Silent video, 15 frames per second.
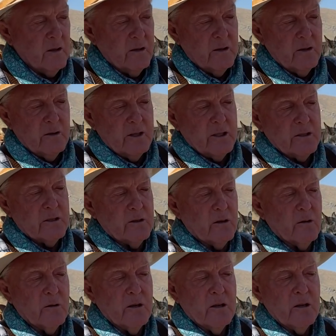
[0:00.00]
There is
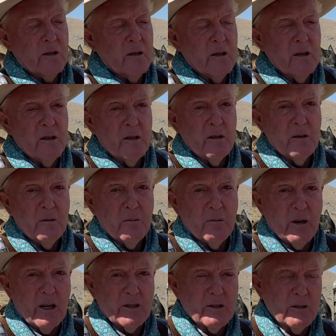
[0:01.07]
no
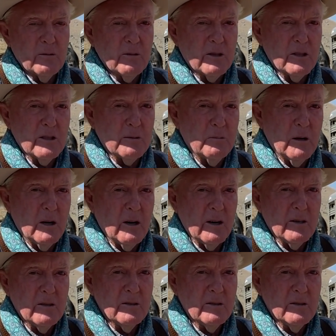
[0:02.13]
pressure with this bar.